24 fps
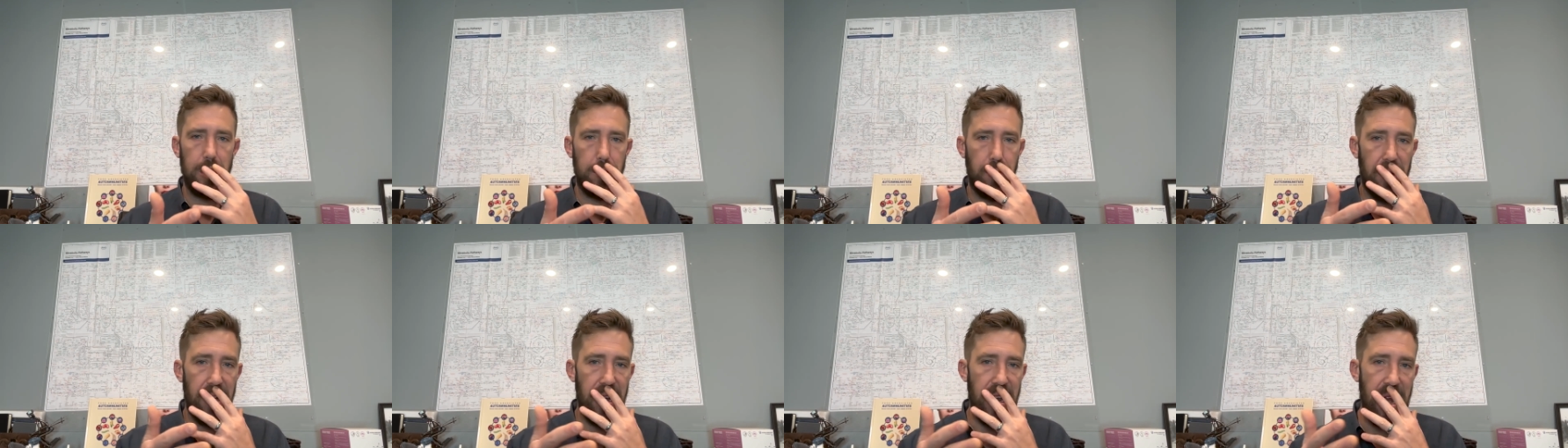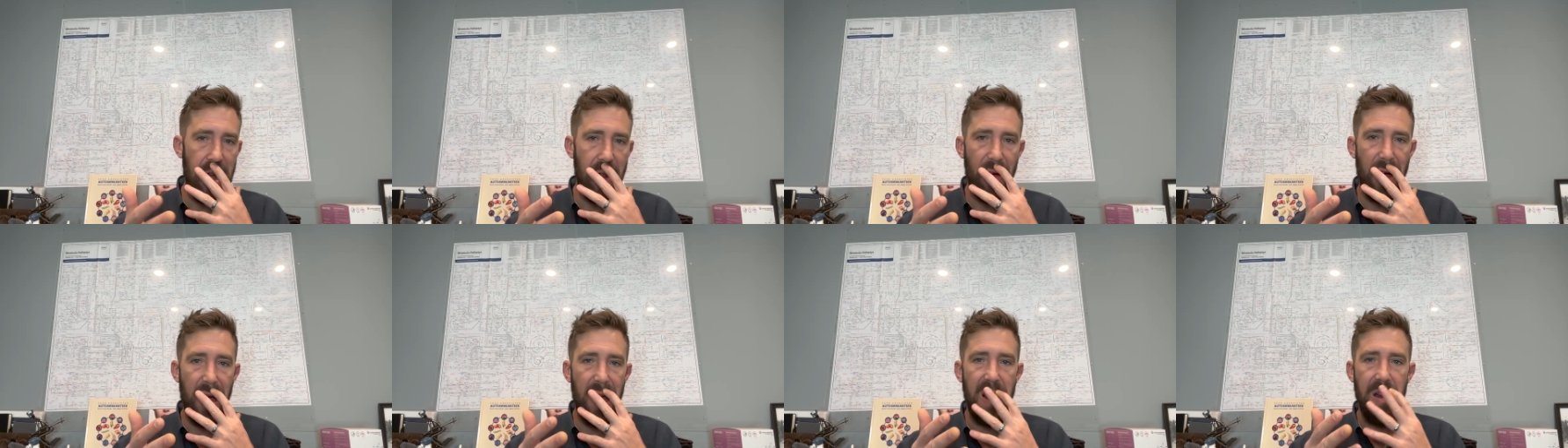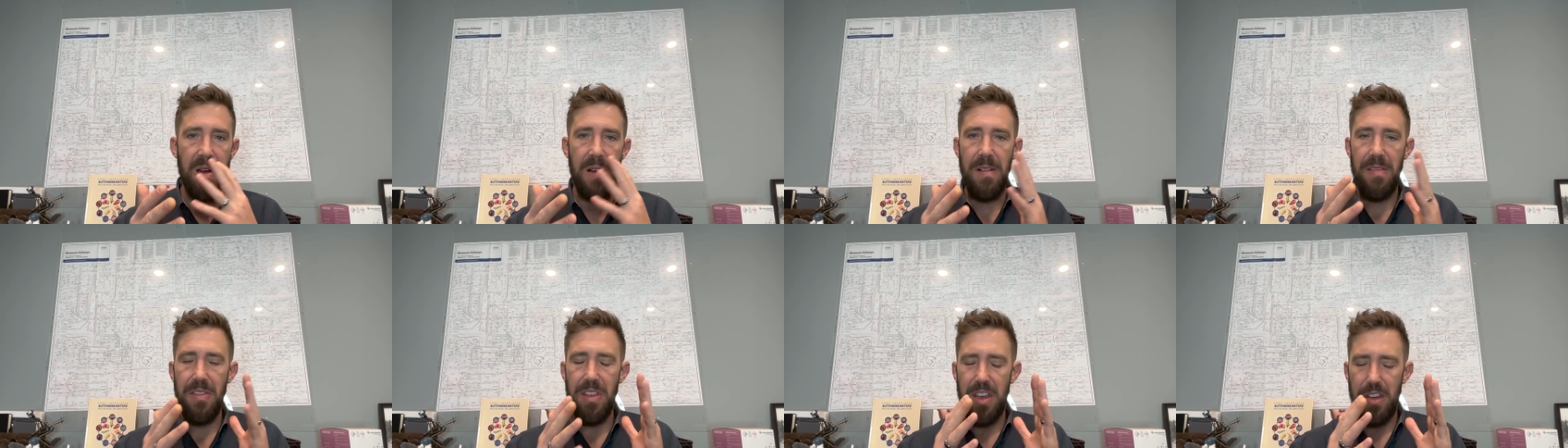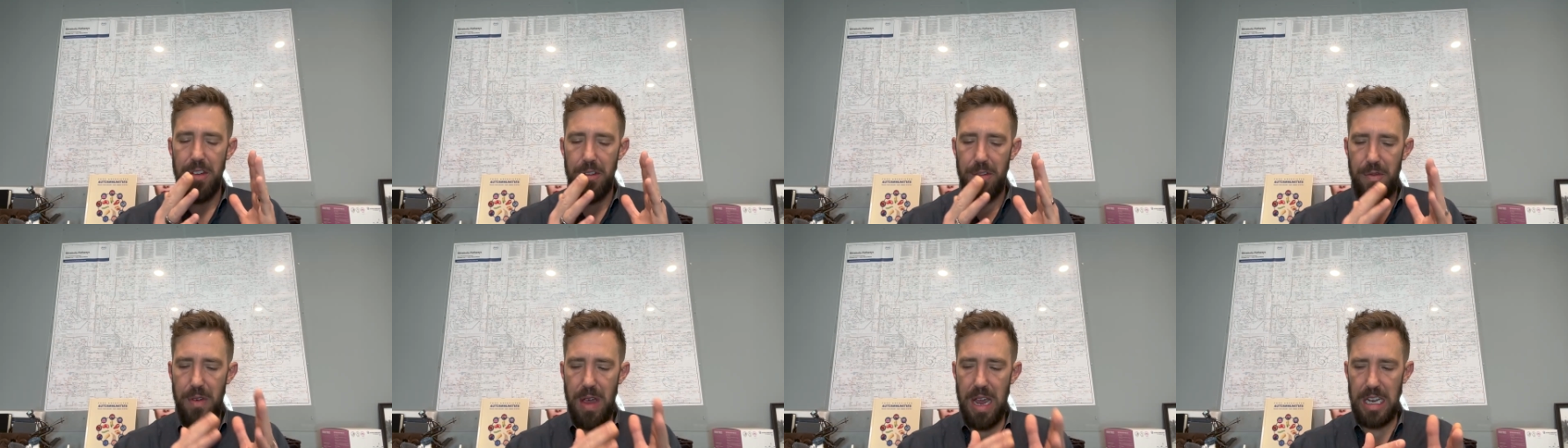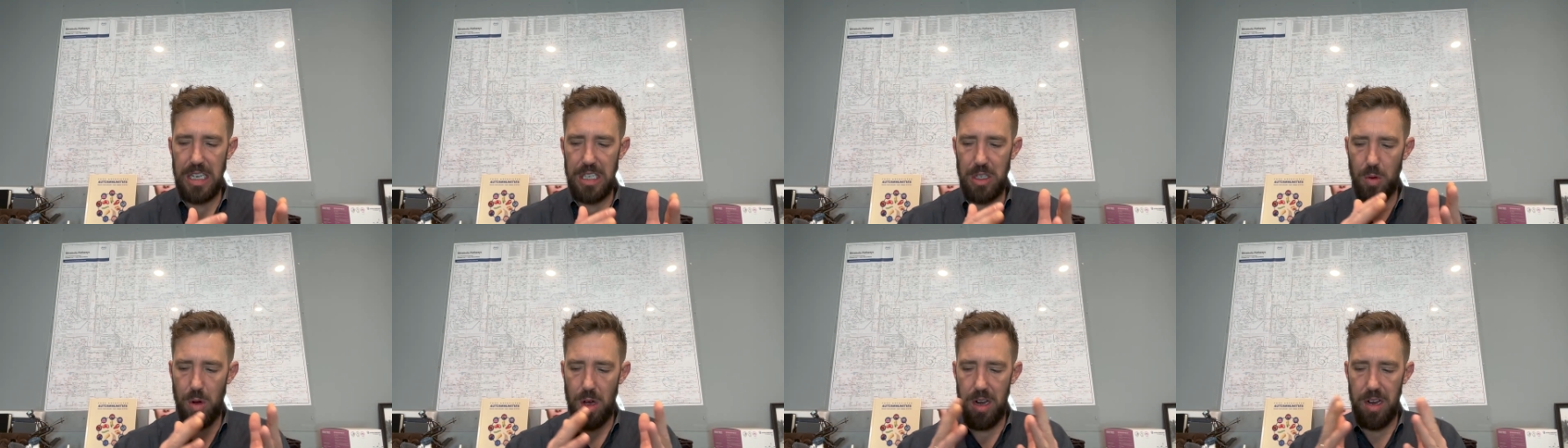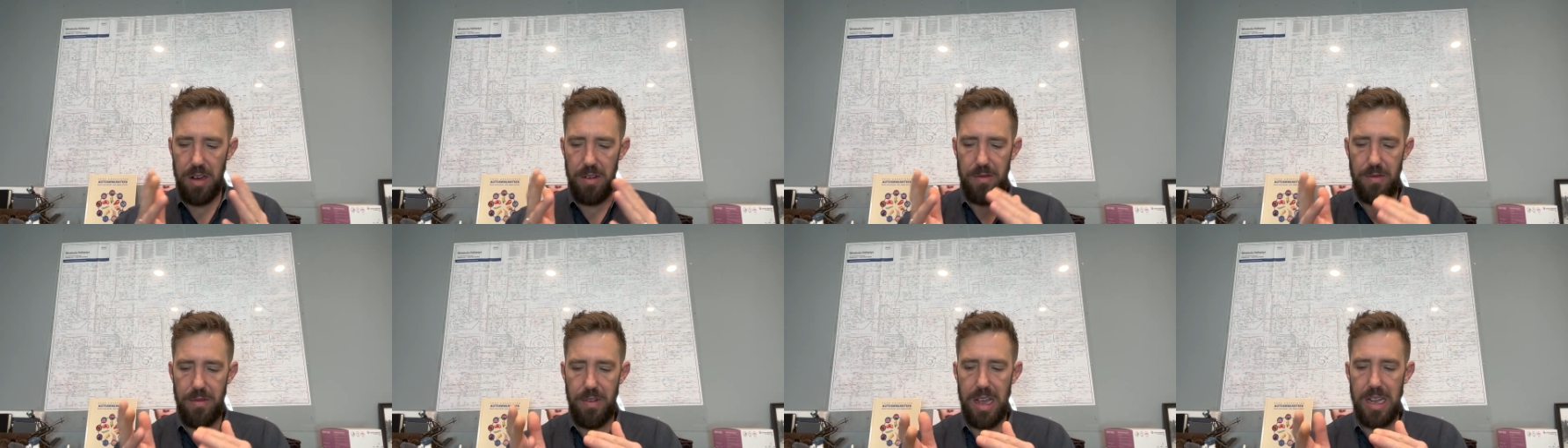But anyway, phase one
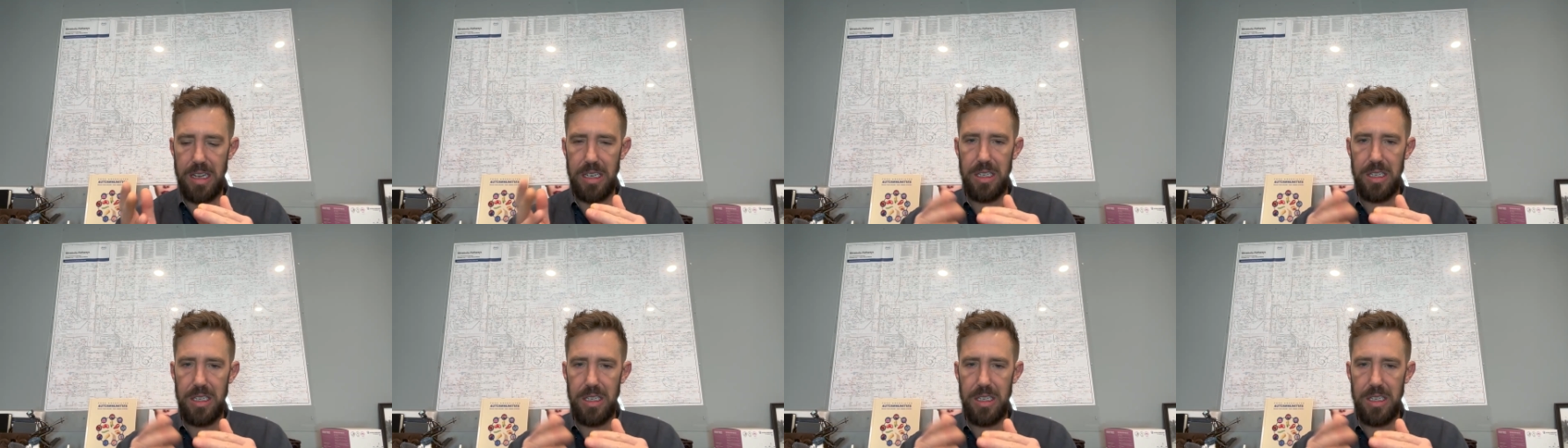software